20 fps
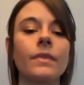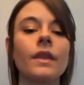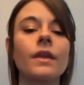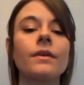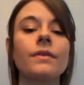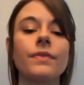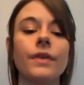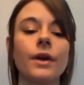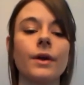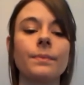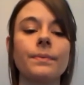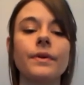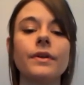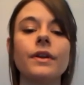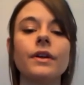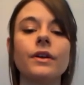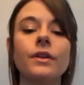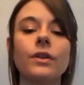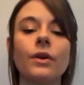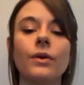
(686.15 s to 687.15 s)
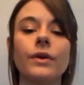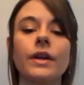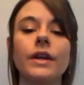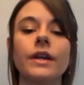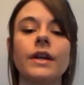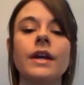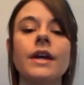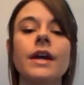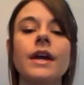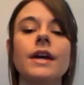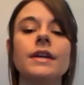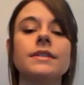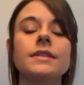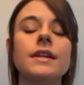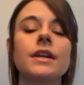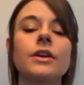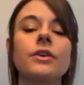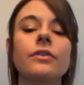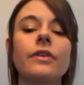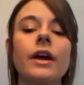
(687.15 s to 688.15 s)
Therapeutic cloning is an
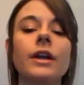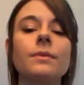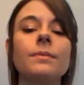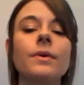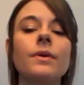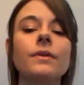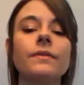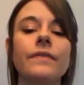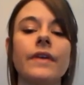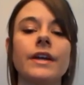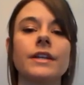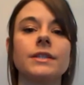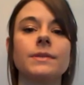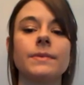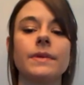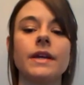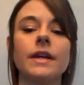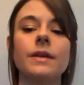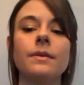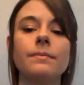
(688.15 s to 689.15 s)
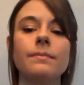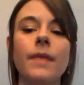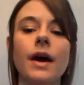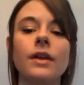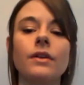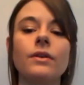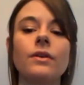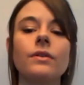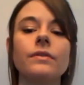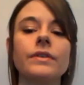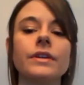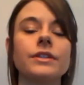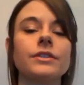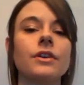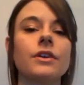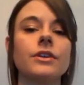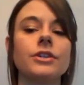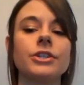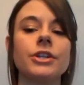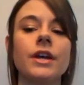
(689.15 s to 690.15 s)
incredible advancement in medical
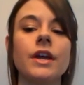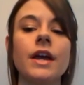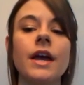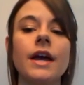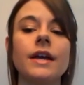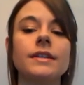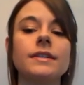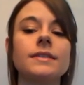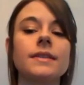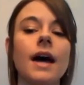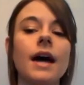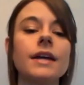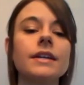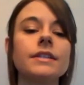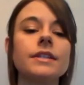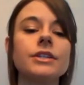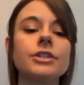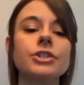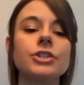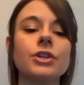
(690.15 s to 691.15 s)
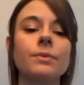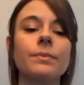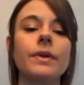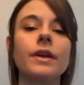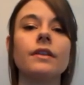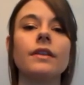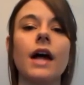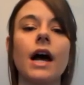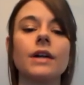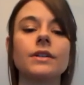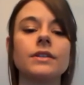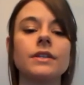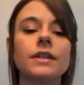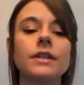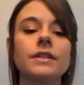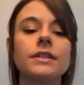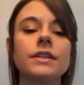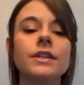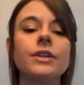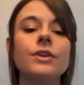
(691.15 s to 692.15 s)
research, and scientists should be allowed to
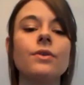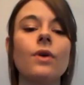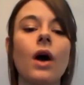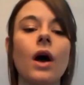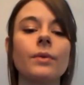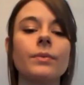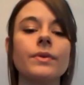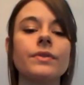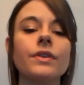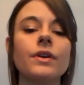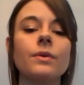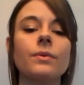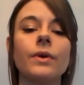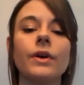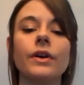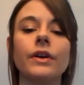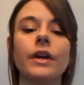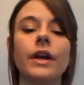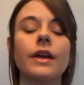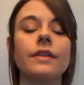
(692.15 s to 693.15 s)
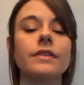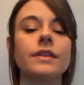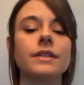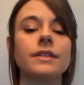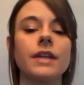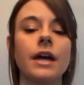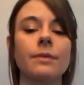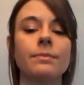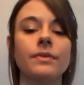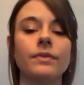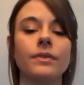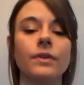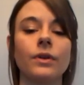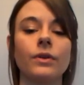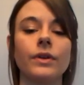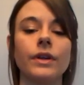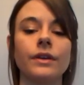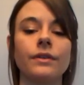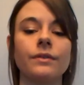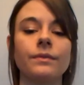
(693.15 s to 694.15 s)
continue on with their work in this type of
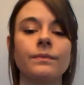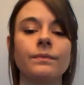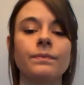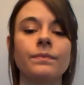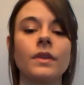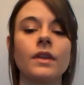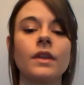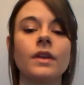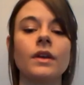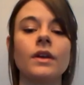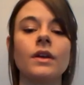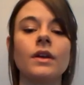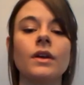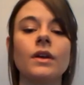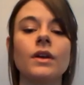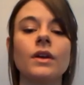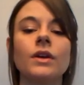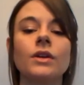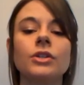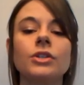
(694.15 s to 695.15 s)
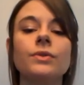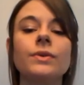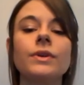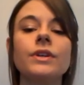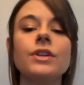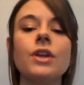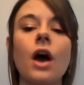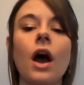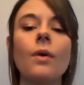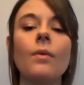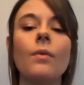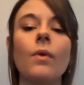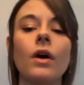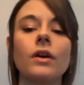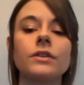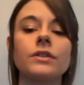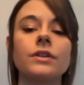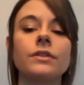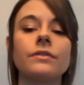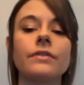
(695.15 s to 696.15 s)
cloning. Do we not
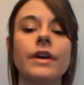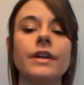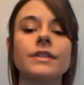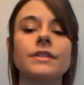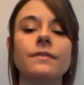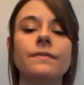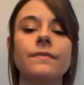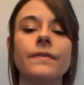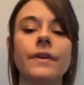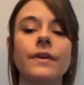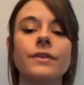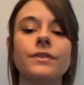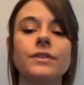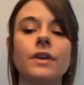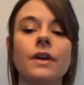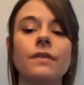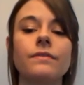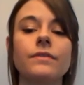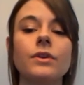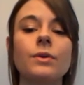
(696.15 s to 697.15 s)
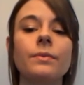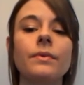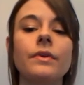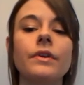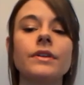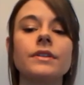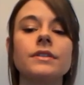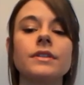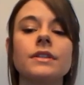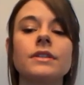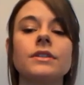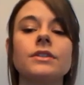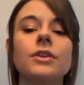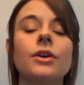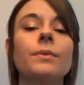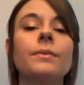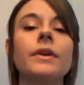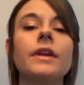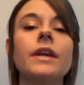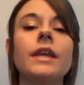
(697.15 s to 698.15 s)
want to erase the fears of numerous
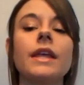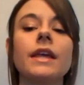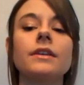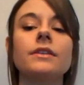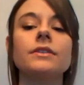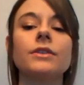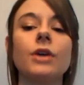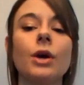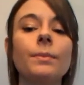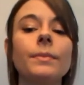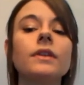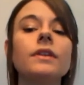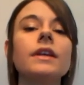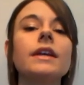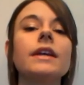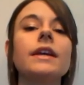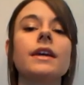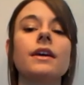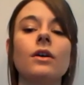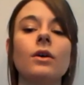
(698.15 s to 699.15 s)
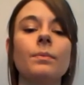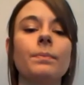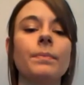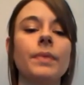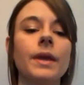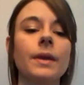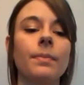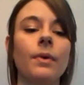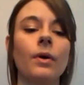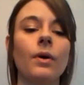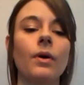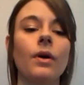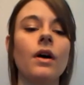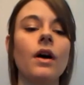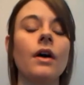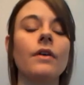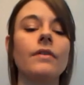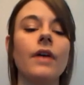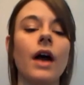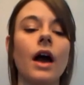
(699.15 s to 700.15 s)
terminally ill people
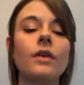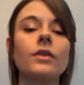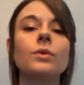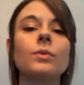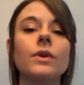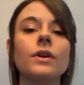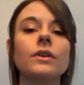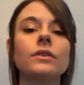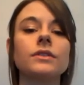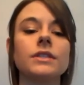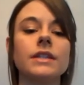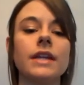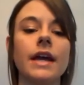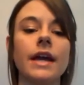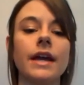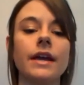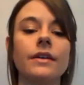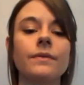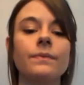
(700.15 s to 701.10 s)
around the world today